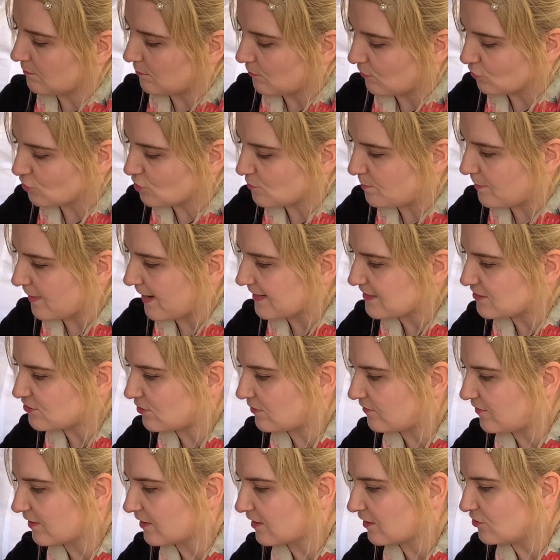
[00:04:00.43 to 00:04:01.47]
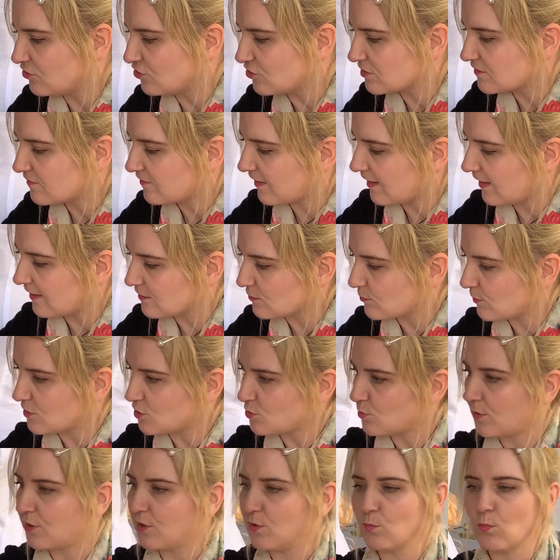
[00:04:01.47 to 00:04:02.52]
much better if I can just find
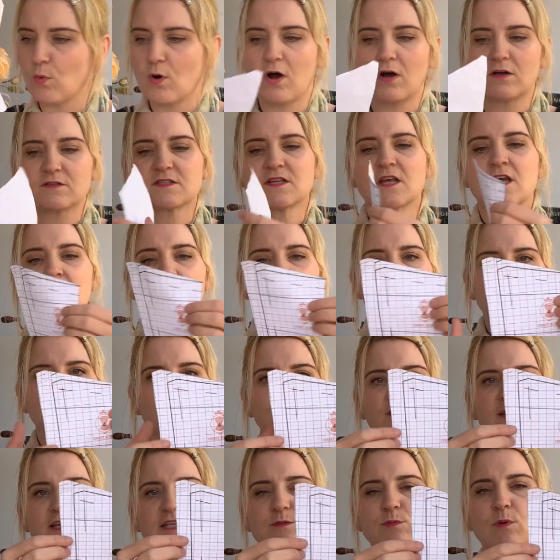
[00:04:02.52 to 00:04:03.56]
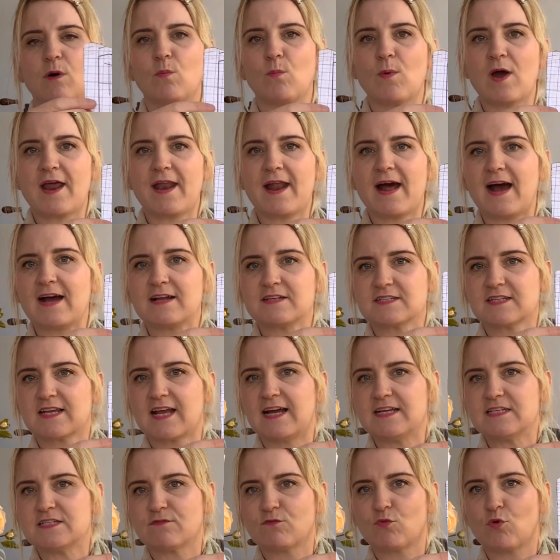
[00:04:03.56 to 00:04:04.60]
which one it was. So this one where I had to
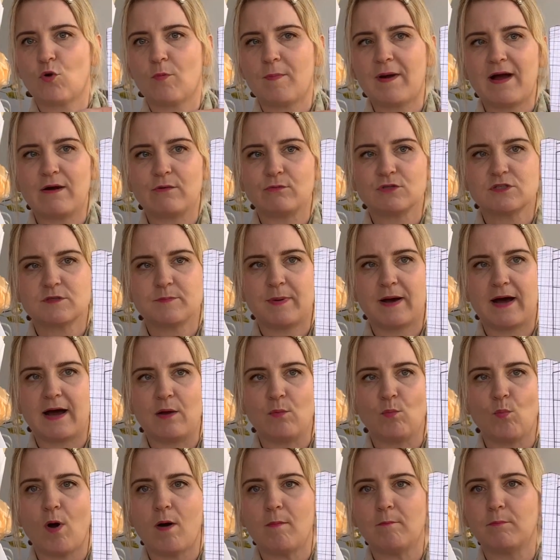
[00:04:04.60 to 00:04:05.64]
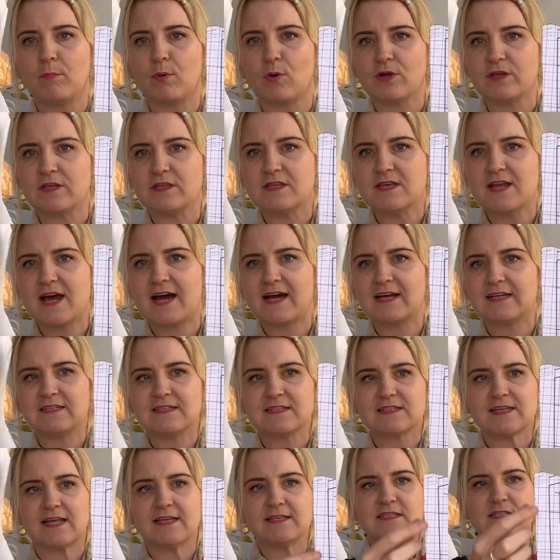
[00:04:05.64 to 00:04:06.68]
kind of come out by 1.9
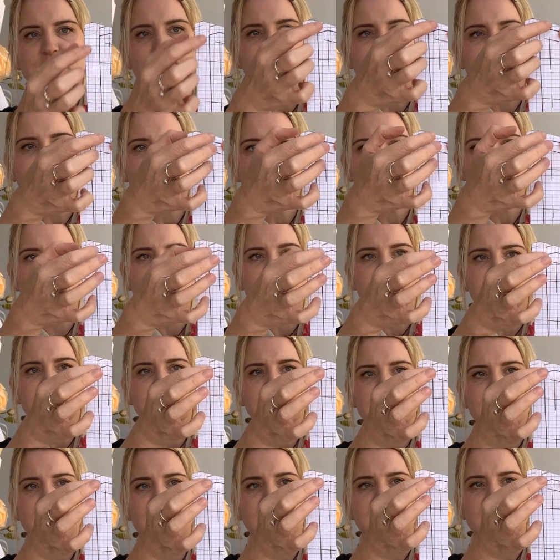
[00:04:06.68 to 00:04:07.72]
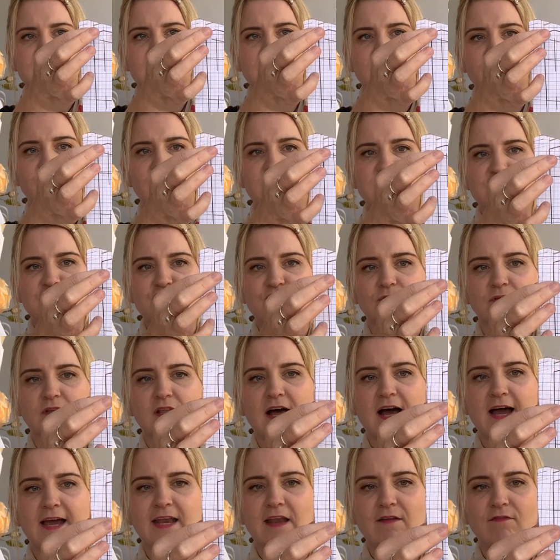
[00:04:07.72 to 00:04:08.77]
centimeters, you can see that's the original
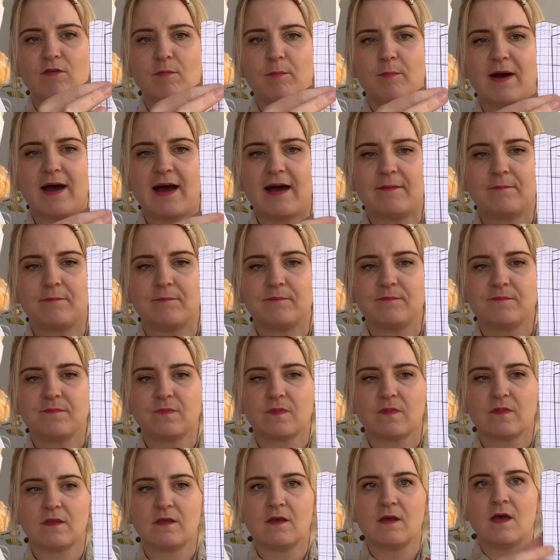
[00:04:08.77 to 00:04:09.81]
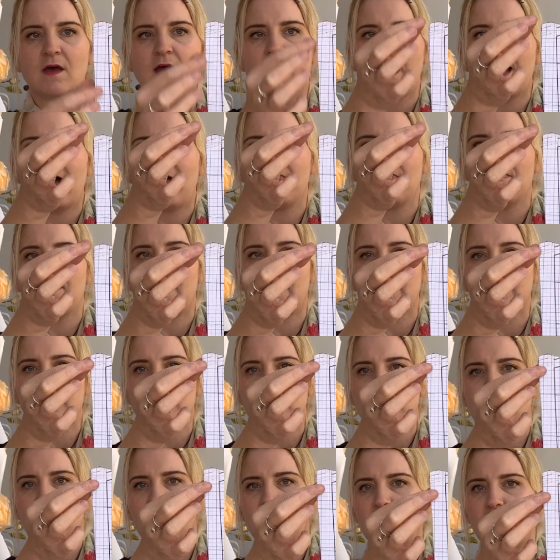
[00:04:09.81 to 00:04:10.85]
line of the pattern, and that is
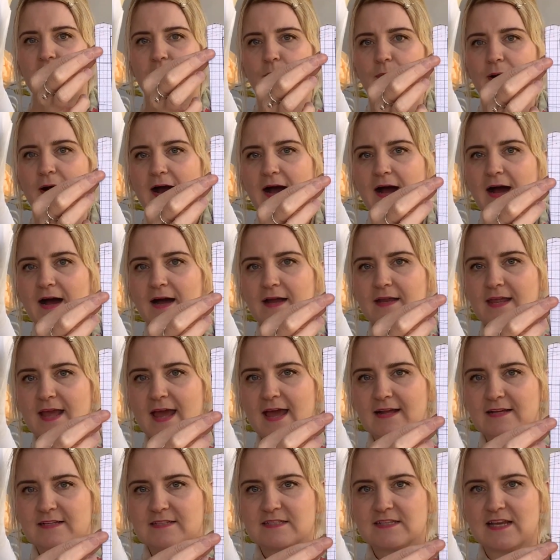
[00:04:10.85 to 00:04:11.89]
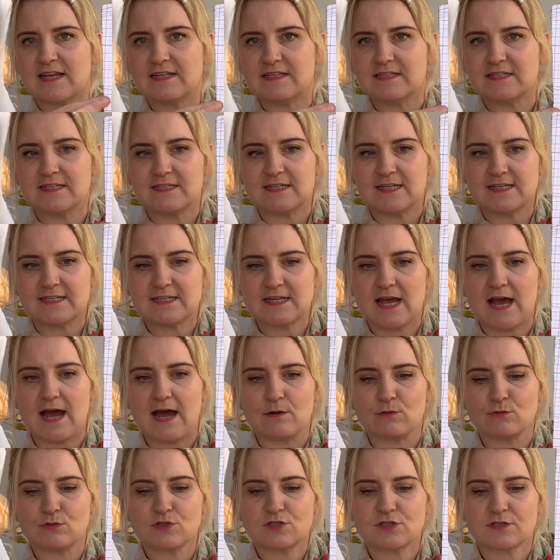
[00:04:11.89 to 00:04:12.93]
how I extended it
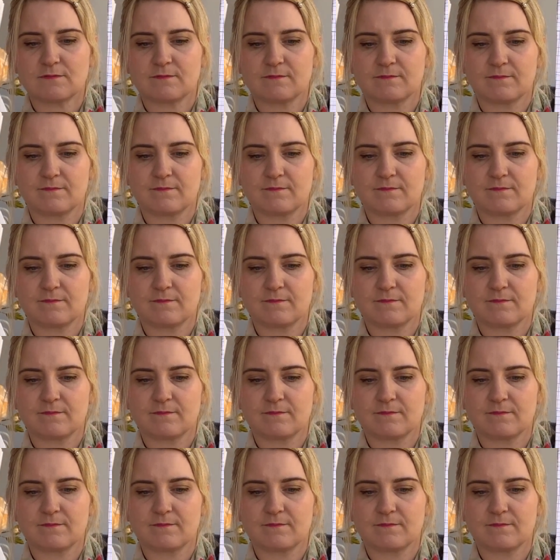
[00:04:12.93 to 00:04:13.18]
out.